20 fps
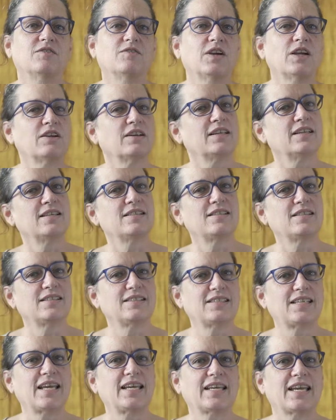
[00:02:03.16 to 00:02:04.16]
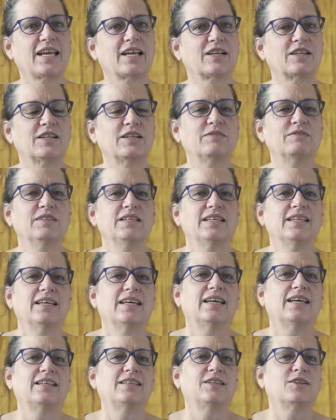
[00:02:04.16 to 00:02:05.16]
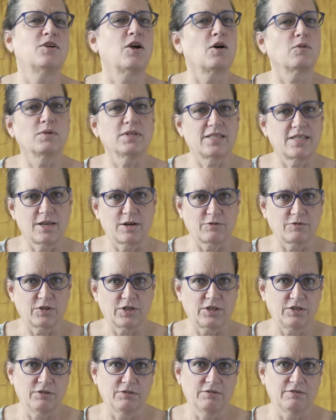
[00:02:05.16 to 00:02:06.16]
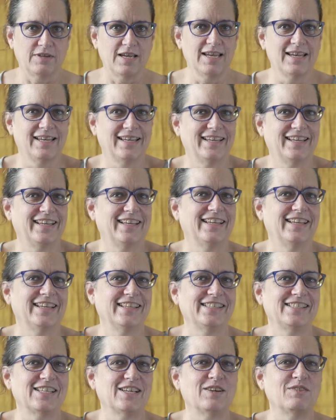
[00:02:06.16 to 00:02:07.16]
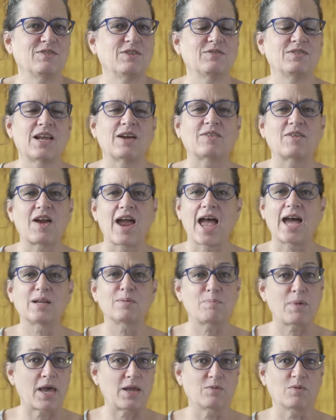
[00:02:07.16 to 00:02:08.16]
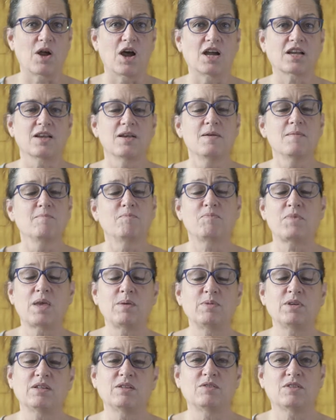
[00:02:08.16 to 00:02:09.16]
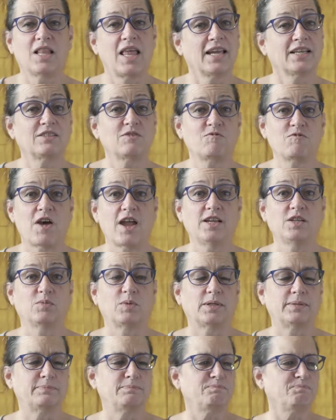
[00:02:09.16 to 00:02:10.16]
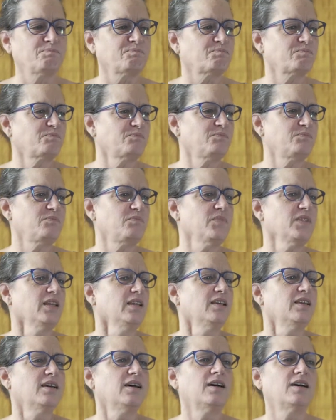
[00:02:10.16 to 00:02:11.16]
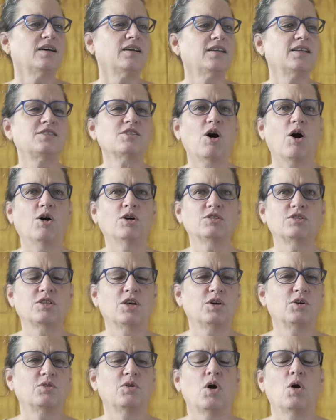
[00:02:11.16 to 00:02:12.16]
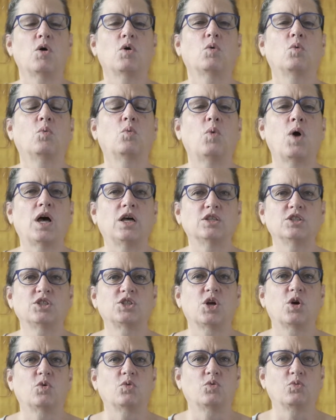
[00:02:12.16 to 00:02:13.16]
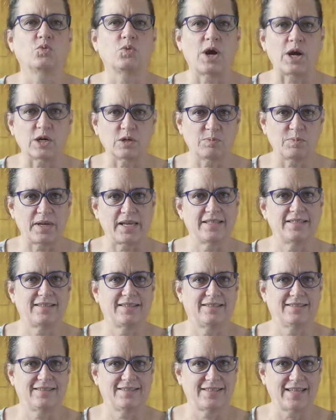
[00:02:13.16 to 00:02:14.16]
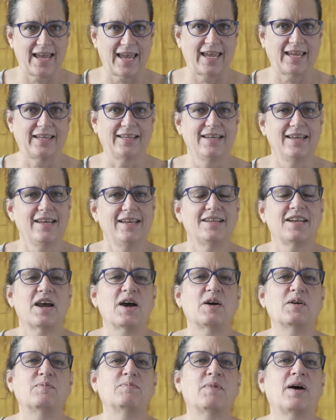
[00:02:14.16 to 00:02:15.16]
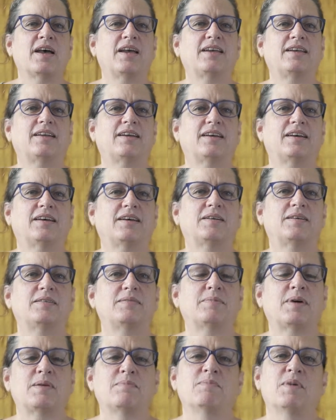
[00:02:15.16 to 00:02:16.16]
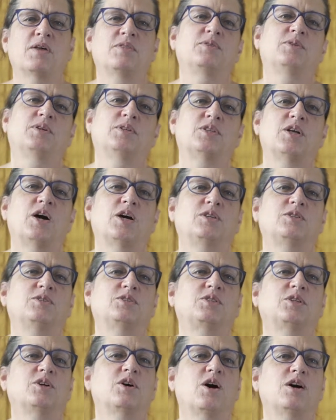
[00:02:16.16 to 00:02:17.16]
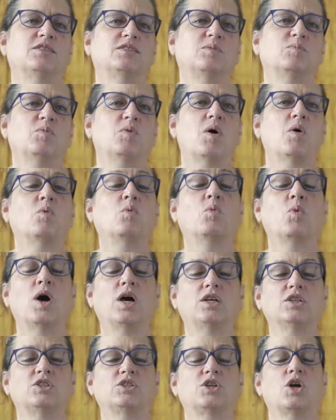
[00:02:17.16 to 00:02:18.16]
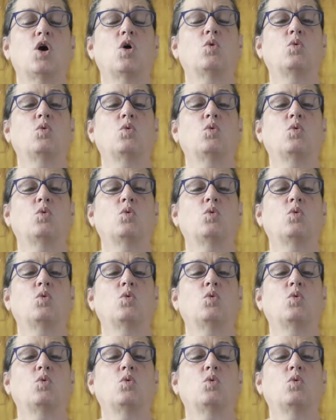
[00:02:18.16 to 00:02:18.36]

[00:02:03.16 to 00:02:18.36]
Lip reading: very easy to take care of, and they're always there for you. So if you've never had a pet rock, maybe you'd like to find one. It's also Welsh Rarebit Day. Now, my mother-in-law used to call them Welsh